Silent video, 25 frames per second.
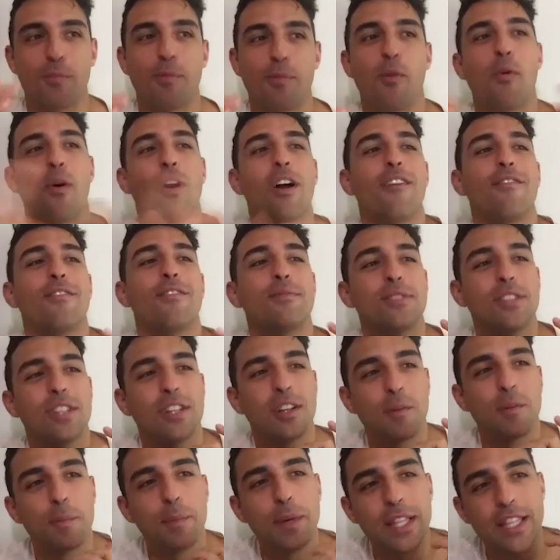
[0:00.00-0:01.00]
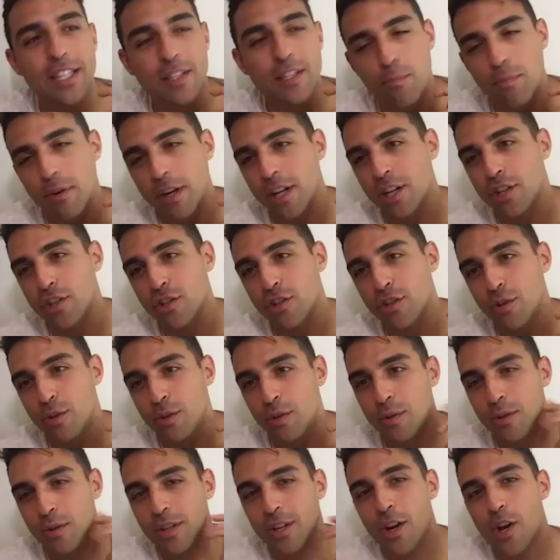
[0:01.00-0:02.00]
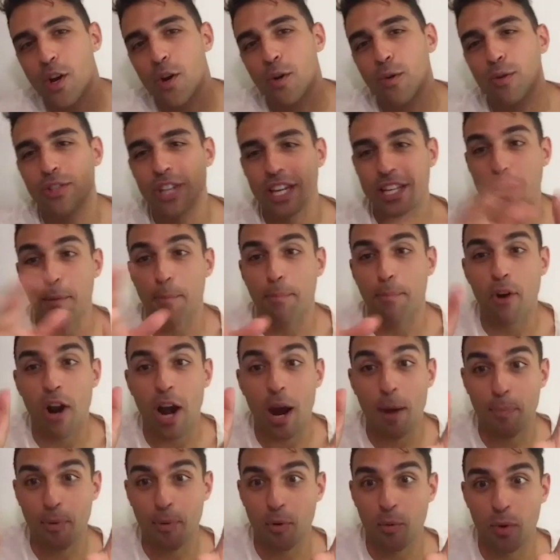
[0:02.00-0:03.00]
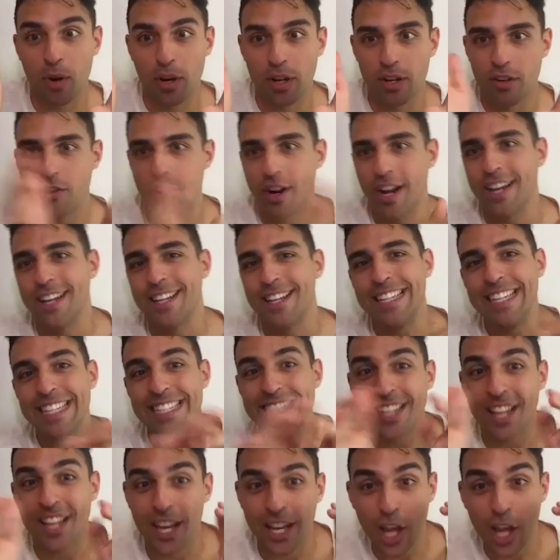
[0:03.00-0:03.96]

But one of them is going to be this British dude who's like the proper one, right? And he's like,